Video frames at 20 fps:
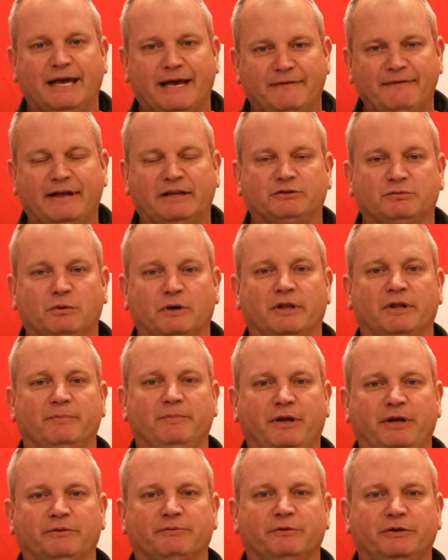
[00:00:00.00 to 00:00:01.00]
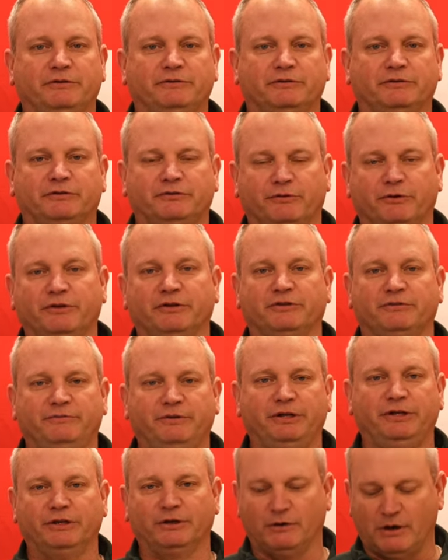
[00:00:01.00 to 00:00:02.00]
and that's one of the main reasons for this
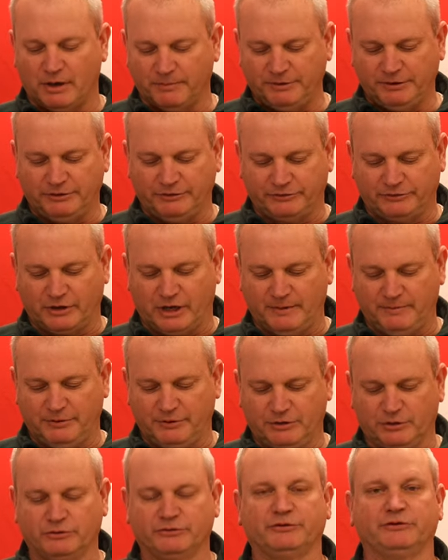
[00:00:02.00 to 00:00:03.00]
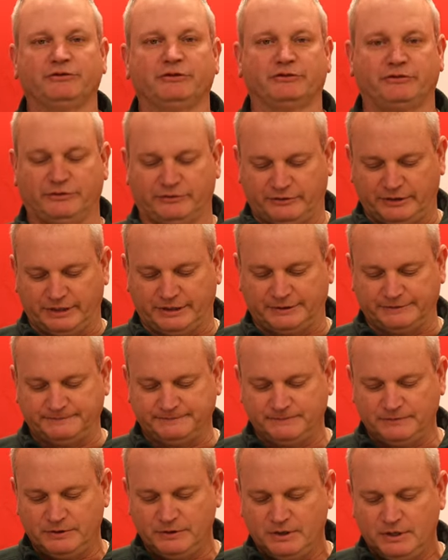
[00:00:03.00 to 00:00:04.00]
video. I'll be describing those in just a second.
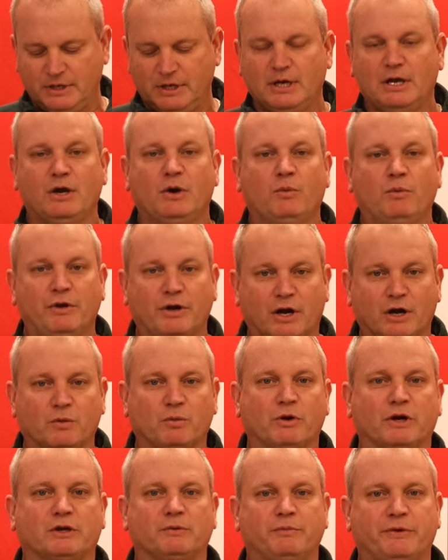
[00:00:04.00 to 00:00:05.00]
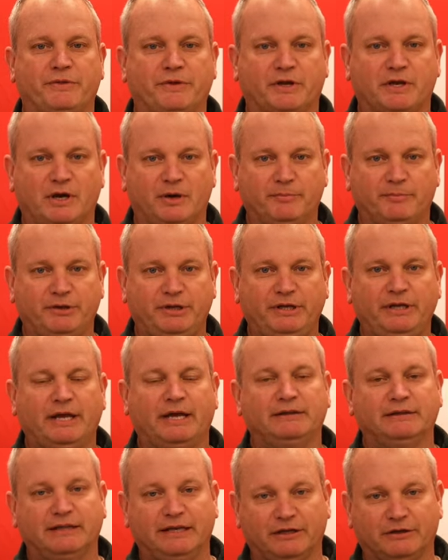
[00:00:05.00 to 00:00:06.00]
We are working with the
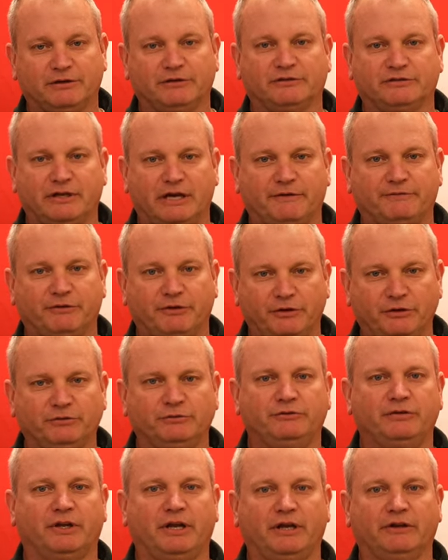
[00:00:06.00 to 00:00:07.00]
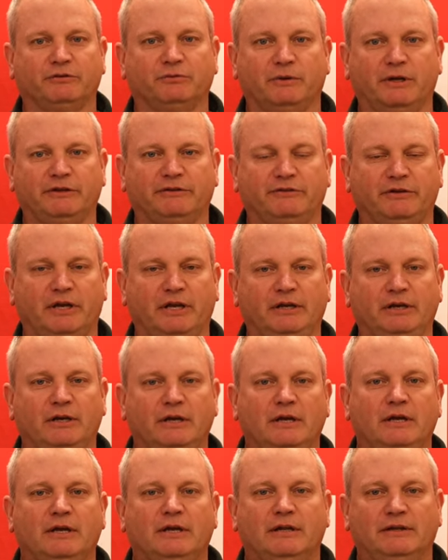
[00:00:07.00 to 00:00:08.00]
company later this afternoon. Today is Wednesday.
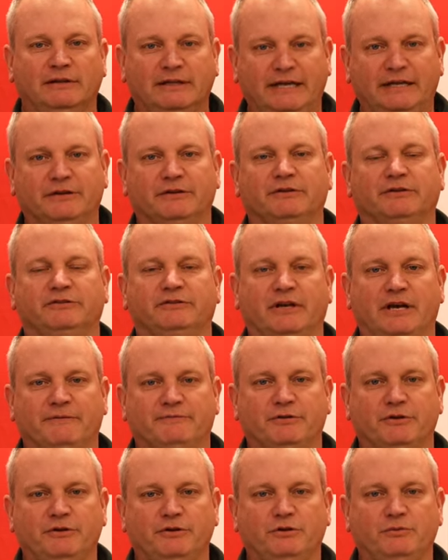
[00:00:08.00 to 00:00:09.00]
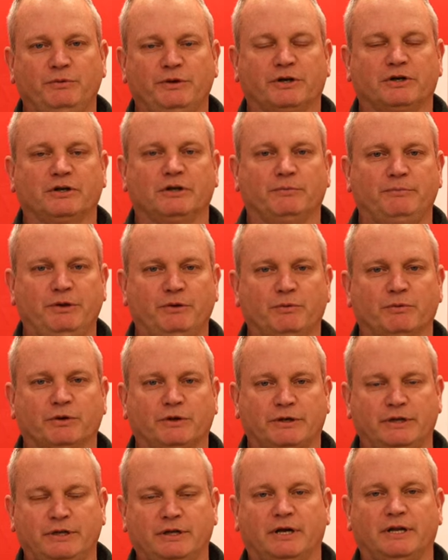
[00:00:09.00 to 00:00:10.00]
Later this afternoon, we are going to be
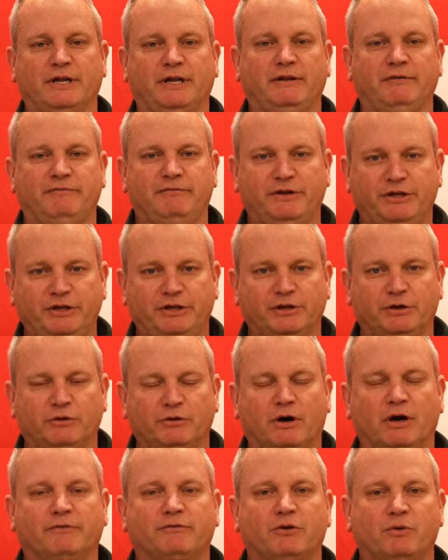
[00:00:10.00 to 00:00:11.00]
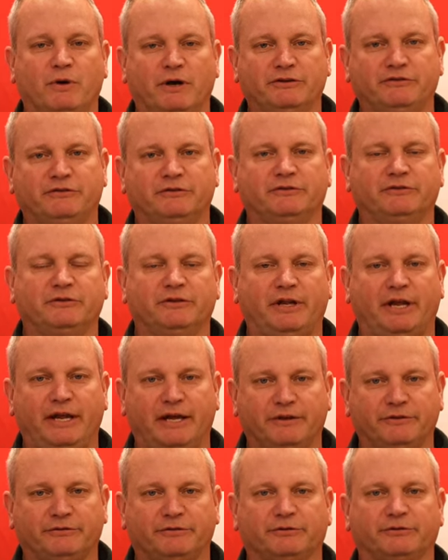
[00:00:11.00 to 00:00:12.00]
working on a video of questions and
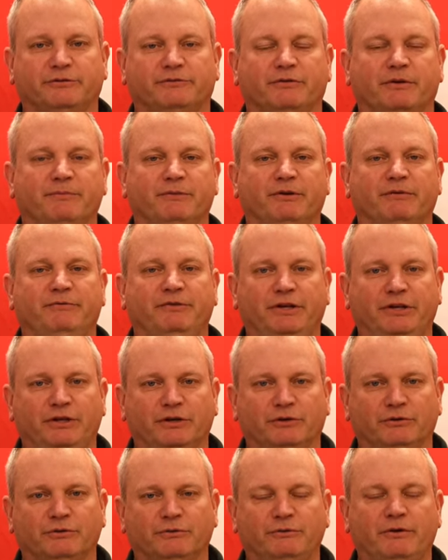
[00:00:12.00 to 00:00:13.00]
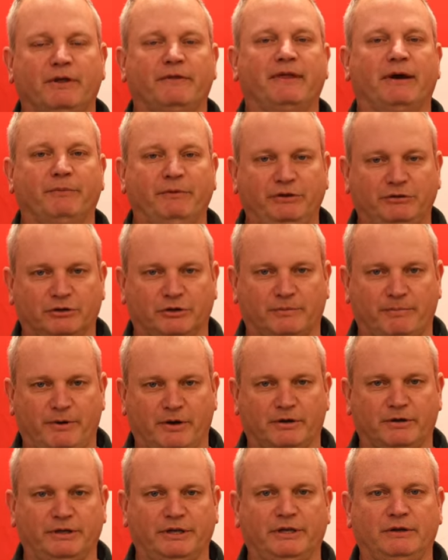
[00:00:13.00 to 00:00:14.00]
answers from the video that we took
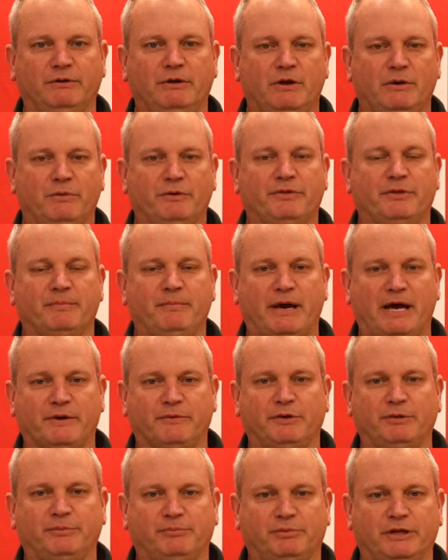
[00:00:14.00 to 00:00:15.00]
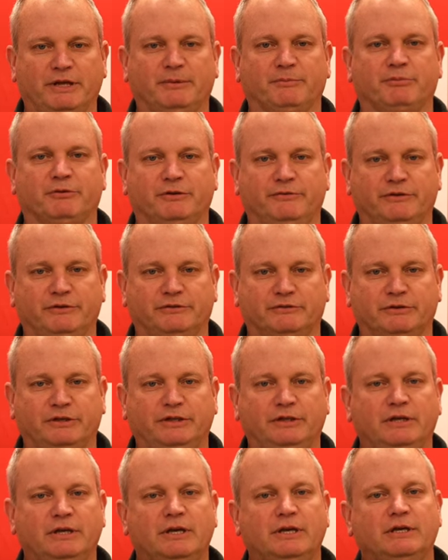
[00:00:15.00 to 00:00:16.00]
part in with the battery plant
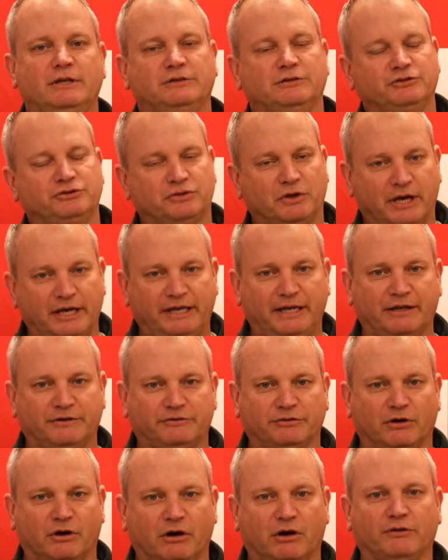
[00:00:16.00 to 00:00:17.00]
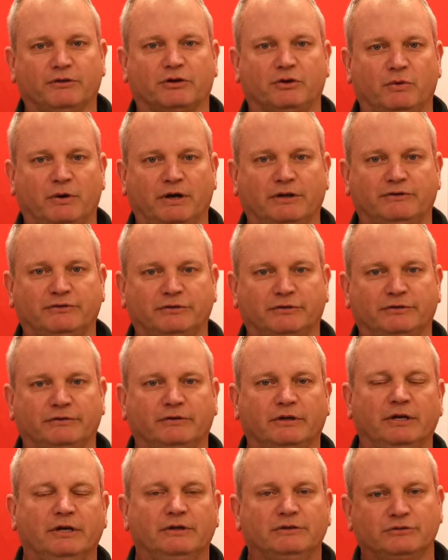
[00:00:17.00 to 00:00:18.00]
previously to try and answer all the
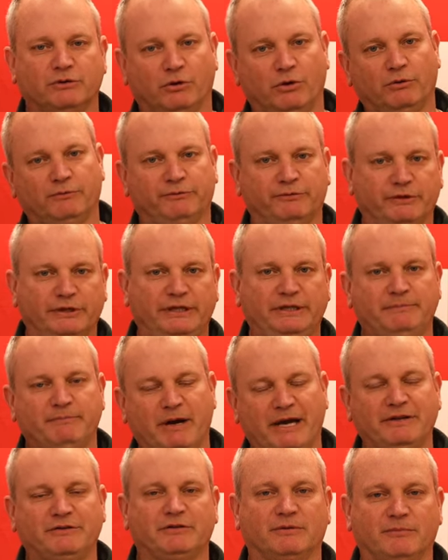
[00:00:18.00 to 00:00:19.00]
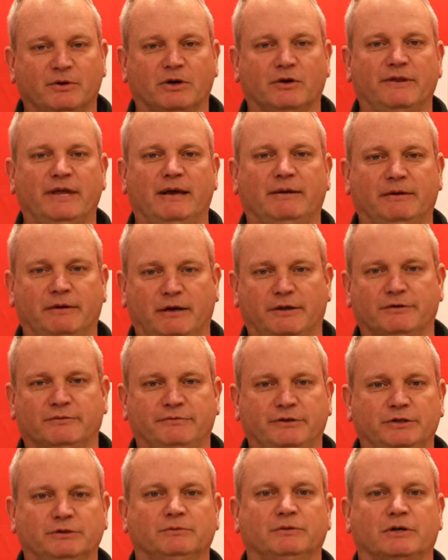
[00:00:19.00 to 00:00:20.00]
questions. So hopefully by tomorrow, that other
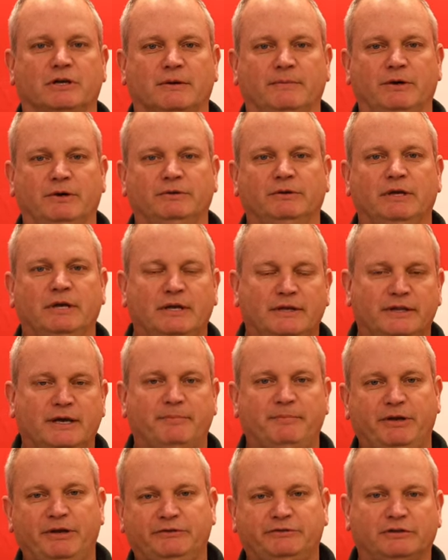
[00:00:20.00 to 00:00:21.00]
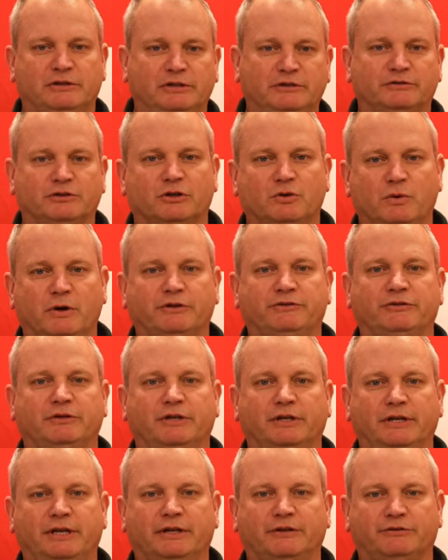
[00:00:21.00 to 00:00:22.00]
video will come out that basically is a
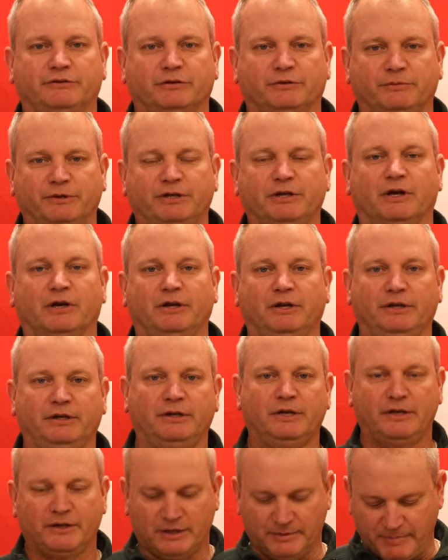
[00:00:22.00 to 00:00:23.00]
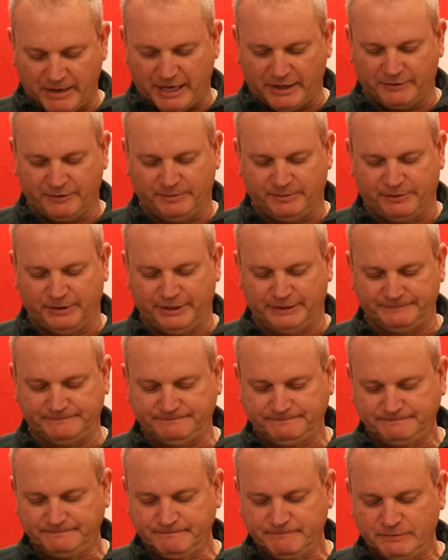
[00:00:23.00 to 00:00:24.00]
question and answer regarding the battery plant.
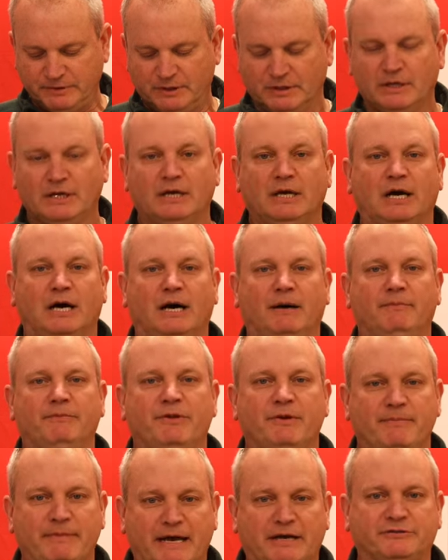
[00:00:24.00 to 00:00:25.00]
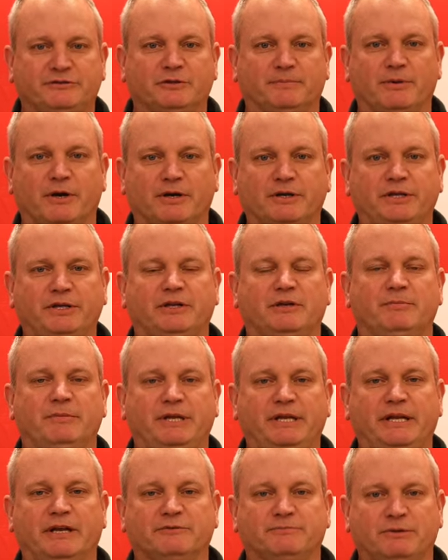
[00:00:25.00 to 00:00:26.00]
The master bargaining
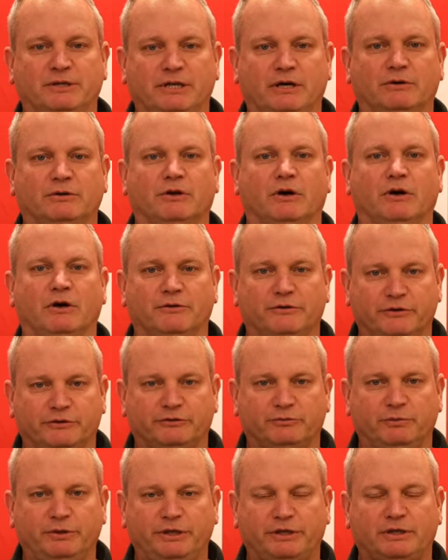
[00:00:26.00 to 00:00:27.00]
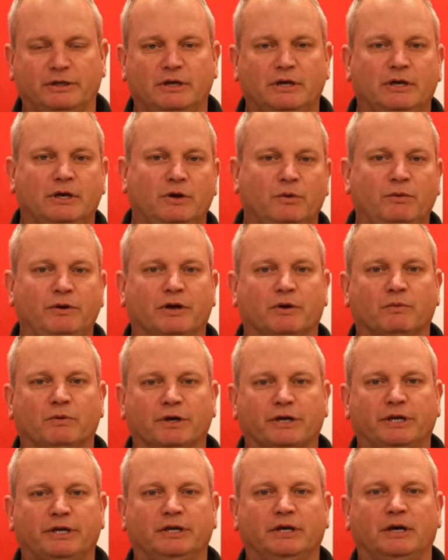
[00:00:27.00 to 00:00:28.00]
committee has been out all this week. We are
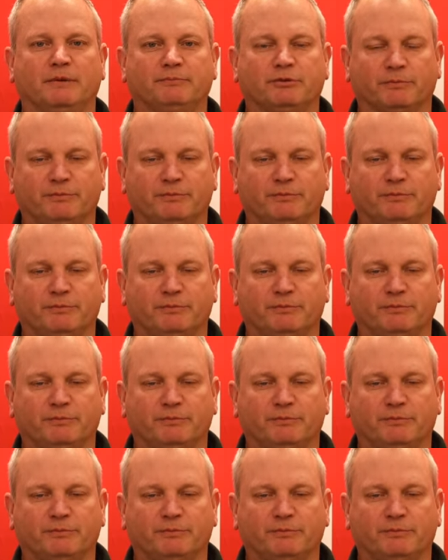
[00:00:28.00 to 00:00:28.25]
working on